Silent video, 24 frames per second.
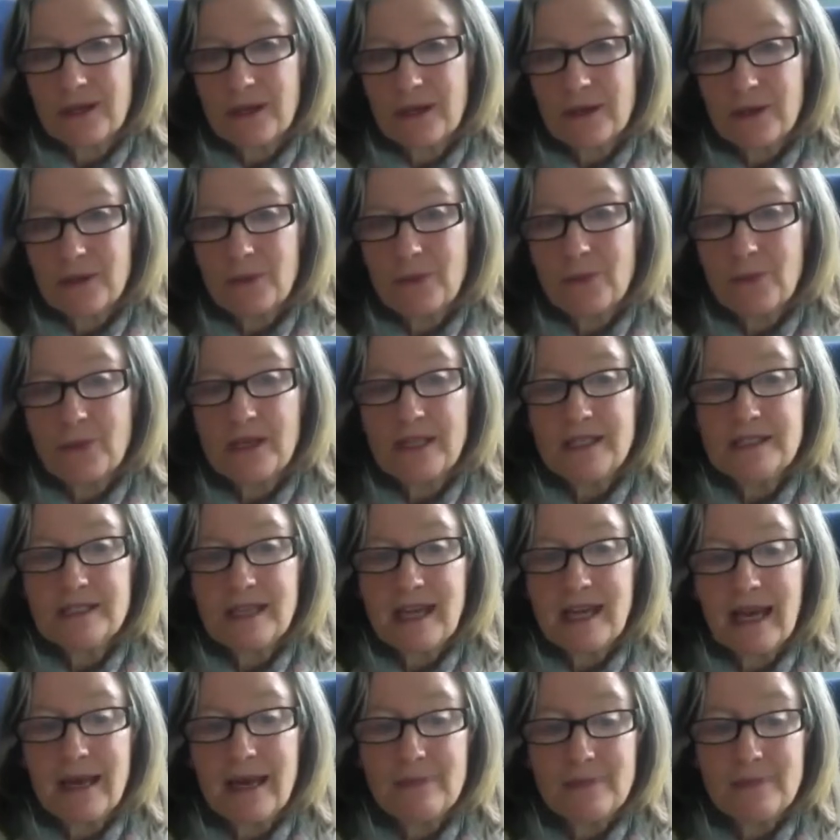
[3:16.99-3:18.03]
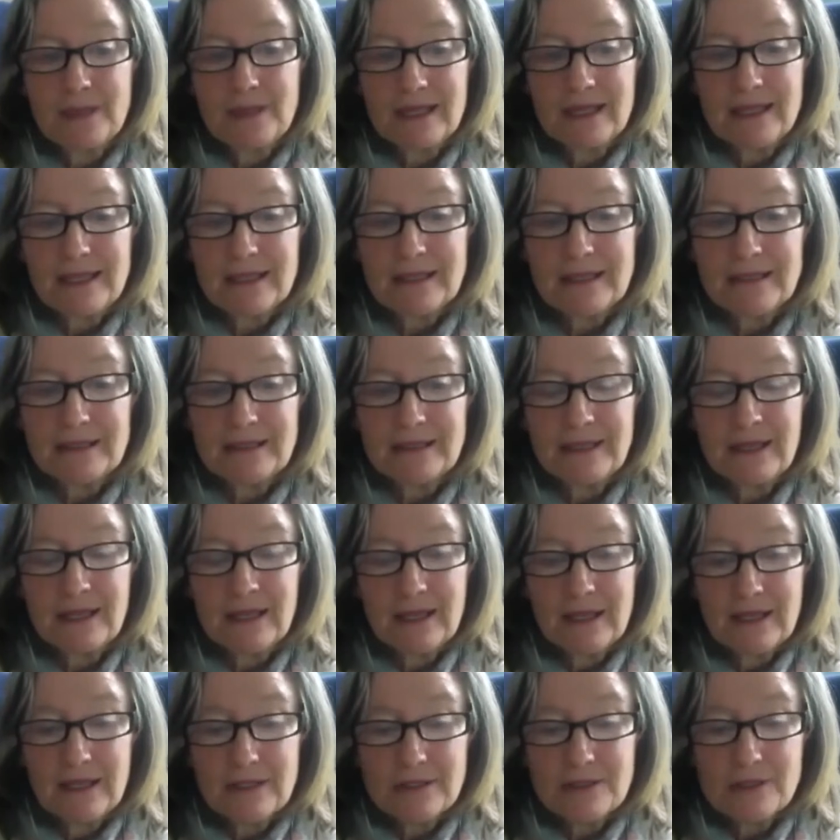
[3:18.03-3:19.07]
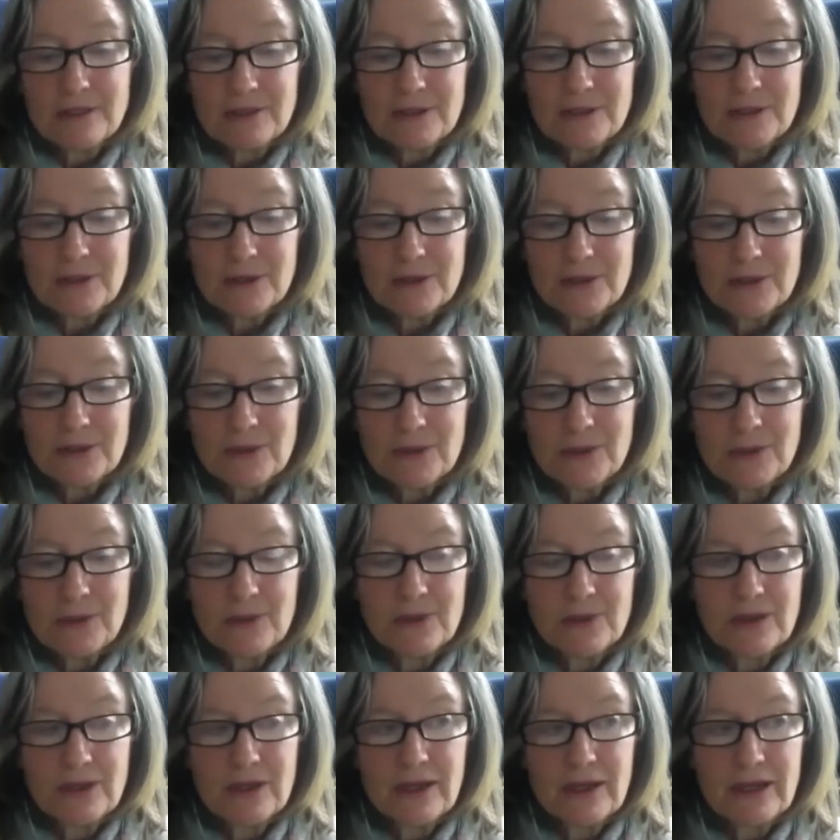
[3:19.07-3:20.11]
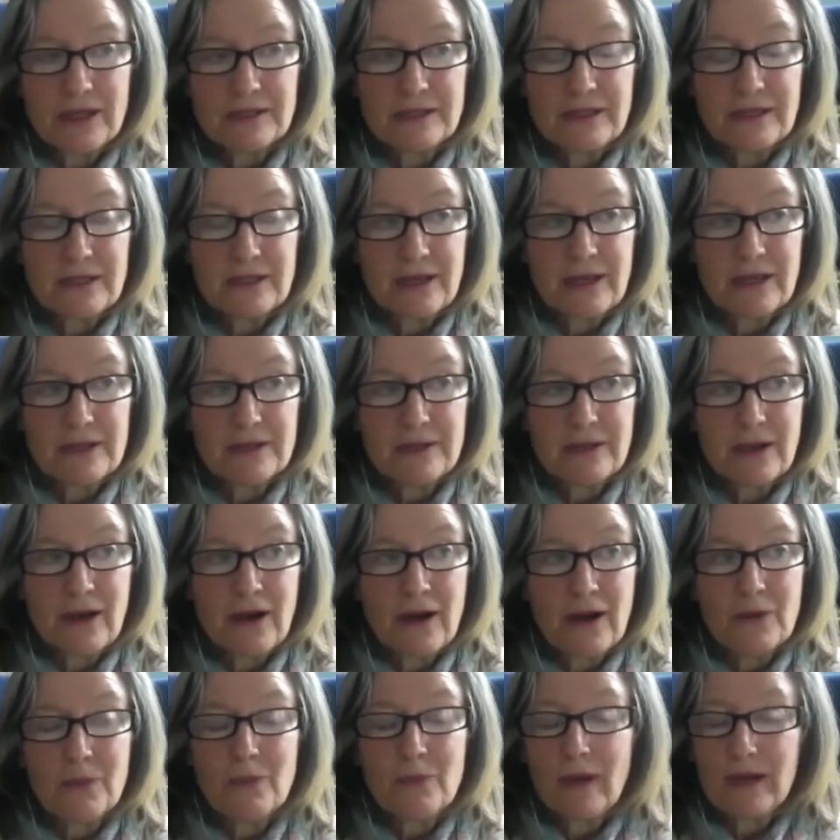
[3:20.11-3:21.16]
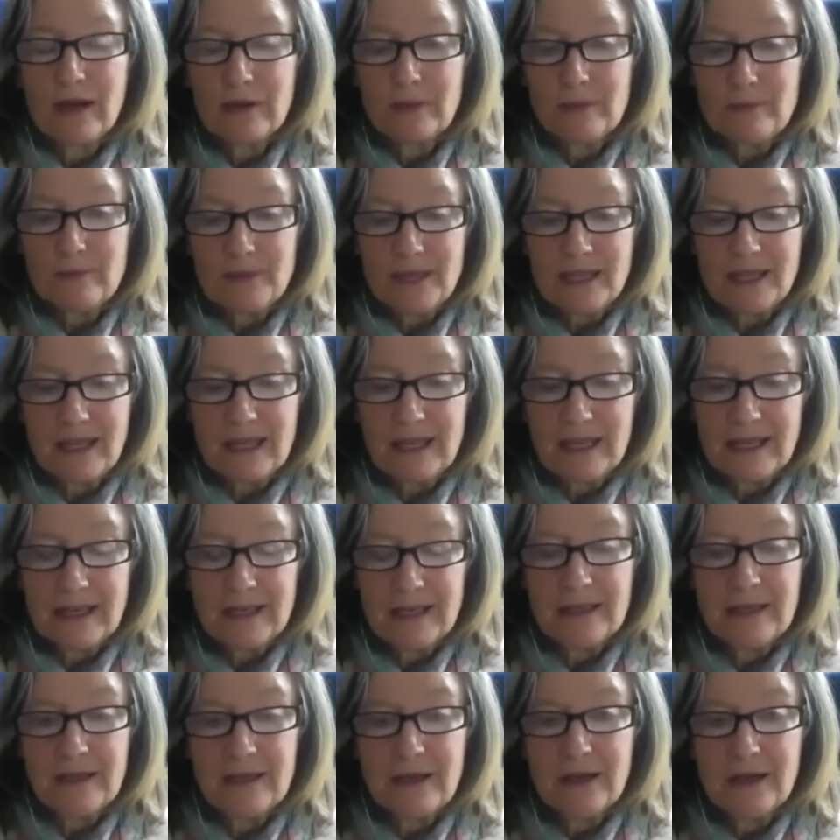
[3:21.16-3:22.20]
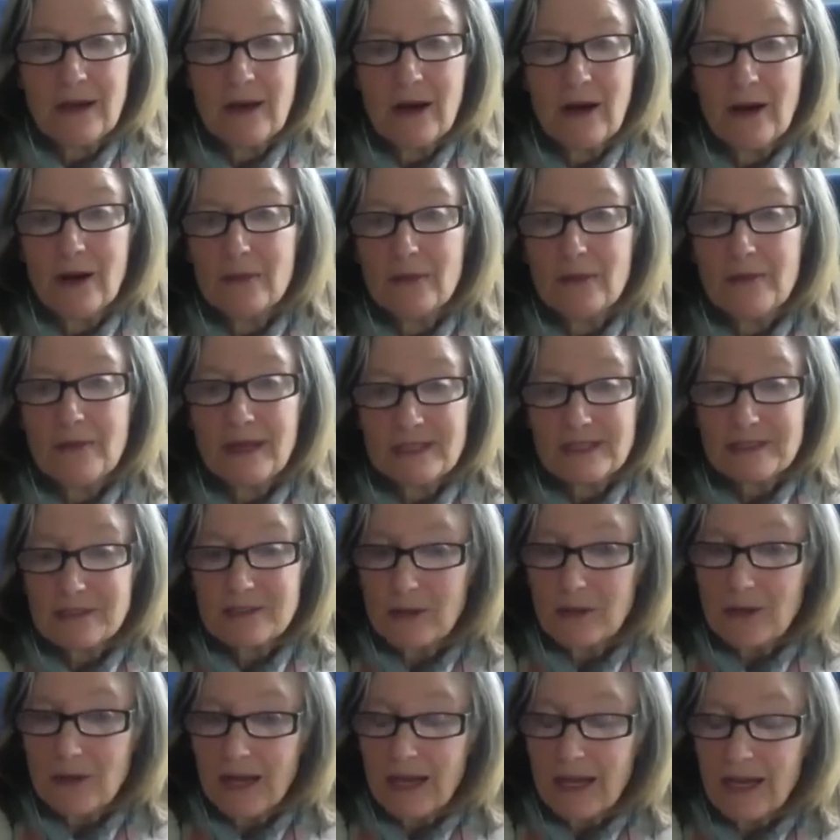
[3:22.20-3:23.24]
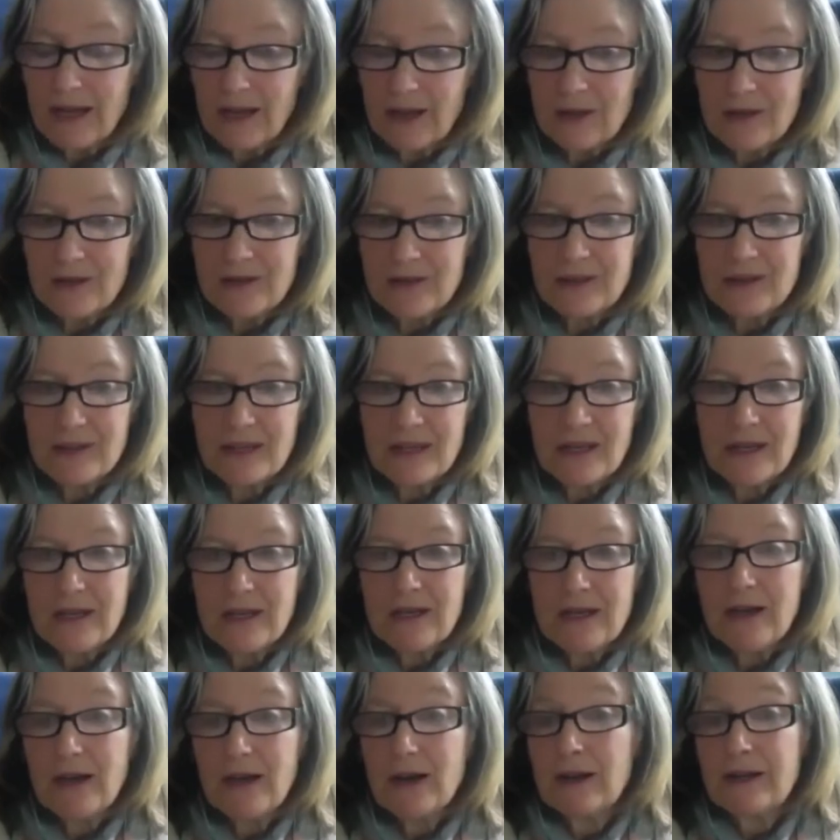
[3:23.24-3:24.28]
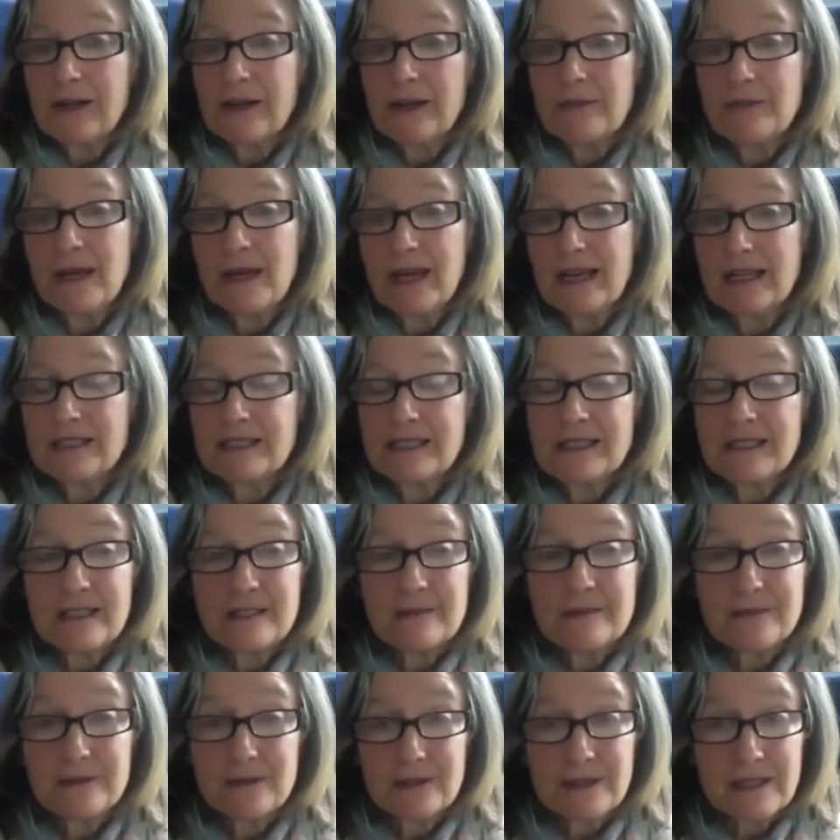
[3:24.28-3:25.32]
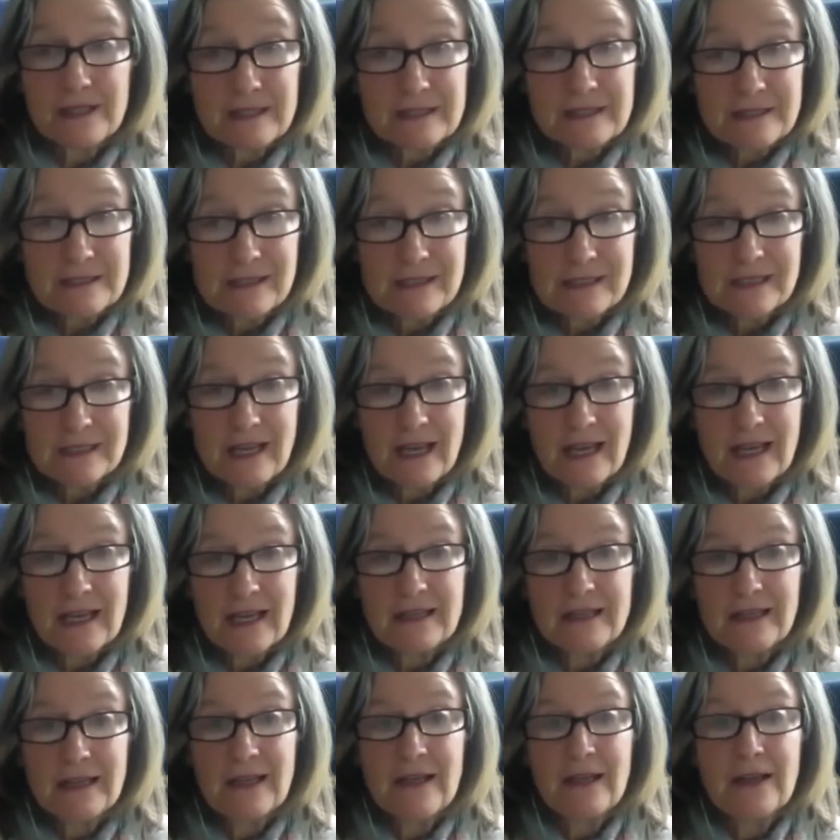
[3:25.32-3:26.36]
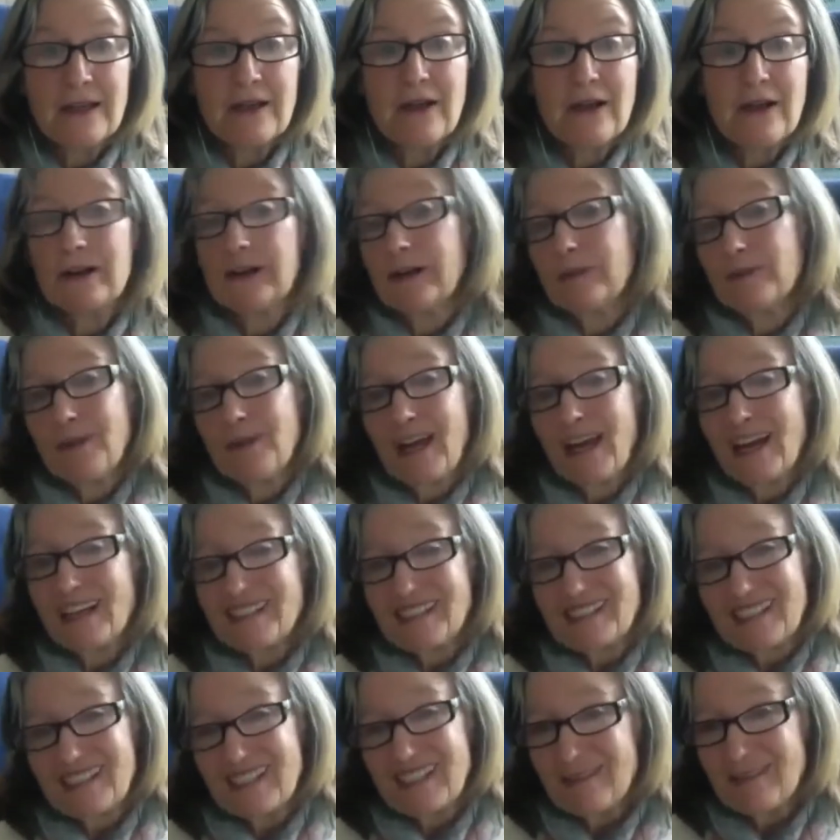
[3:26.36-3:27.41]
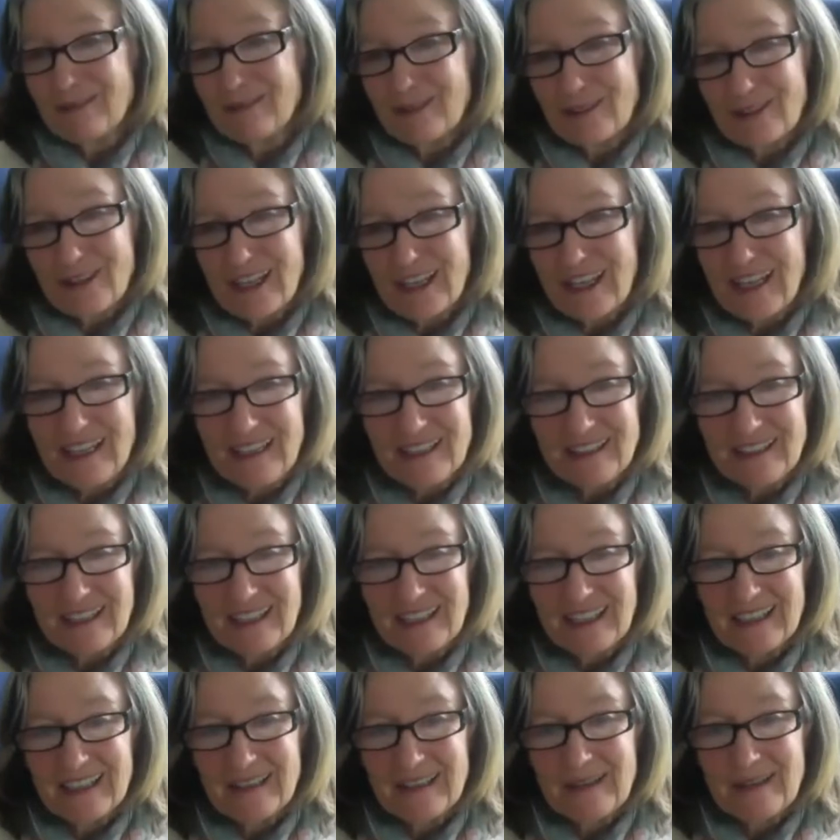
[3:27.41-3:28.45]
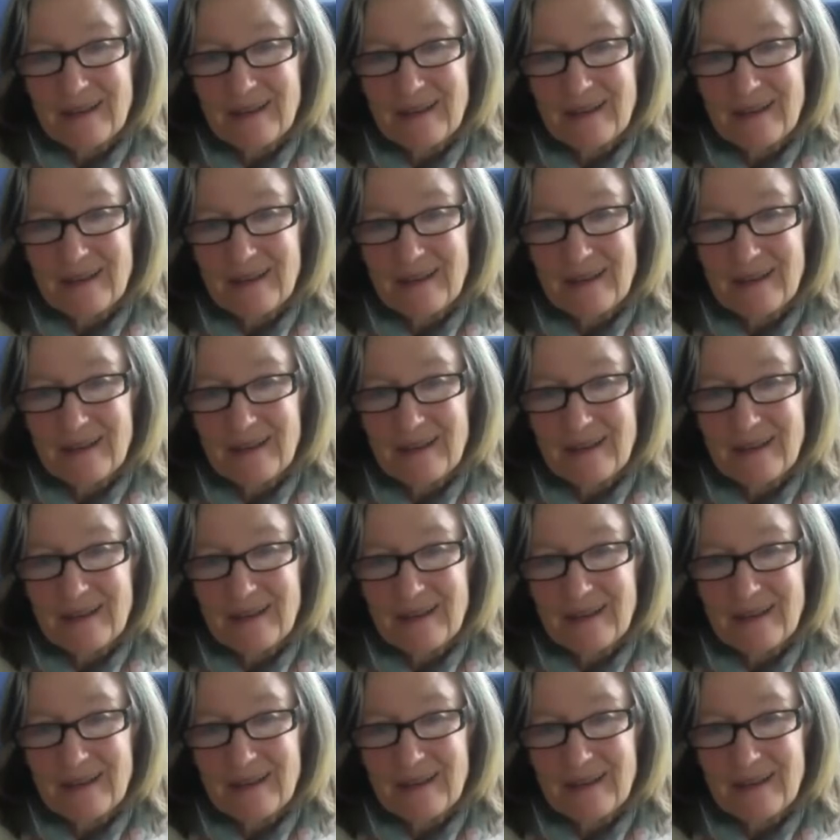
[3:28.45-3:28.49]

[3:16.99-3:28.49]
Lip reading: we tap in to our well-being, our mental health, our capacity for insight, our capacity for healing.